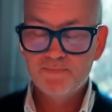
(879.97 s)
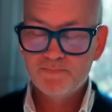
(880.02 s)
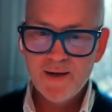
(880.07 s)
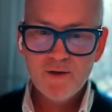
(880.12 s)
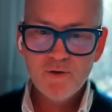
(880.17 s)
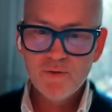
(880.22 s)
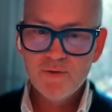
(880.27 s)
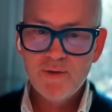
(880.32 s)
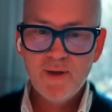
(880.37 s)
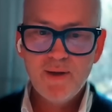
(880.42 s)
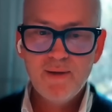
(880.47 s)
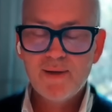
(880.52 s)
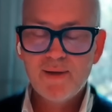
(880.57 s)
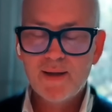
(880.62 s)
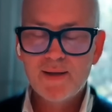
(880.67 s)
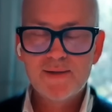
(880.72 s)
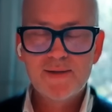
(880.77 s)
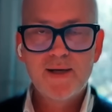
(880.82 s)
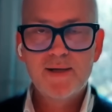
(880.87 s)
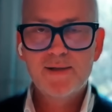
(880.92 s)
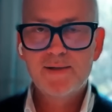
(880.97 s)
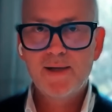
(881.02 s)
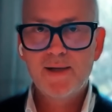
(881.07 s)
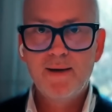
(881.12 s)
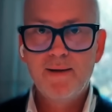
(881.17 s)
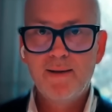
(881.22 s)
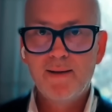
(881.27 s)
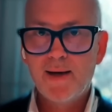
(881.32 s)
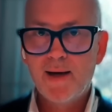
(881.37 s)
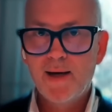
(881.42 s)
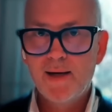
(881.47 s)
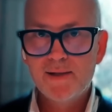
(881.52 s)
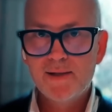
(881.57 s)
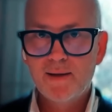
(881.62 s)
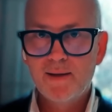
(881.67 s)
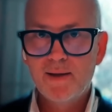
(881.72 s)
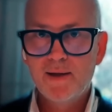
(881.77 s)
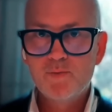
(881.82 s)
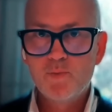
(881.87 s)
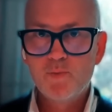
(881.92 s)
I don't think that is necessarily the
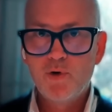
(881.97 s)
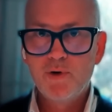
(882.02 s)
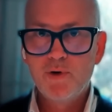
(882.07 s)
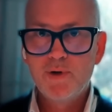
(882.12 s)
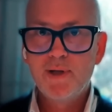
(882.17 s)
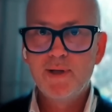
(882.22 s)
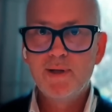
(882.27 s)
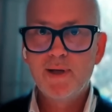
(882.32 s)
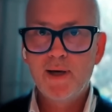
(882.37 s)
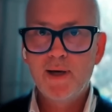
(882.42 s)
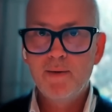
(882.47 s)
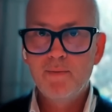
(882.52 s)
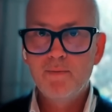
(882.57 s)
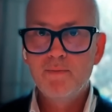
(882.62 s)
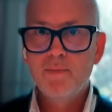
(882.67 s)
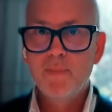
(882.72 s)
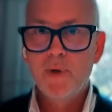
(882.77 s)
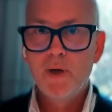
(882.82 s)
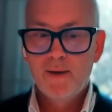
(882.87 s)
case at this point in time.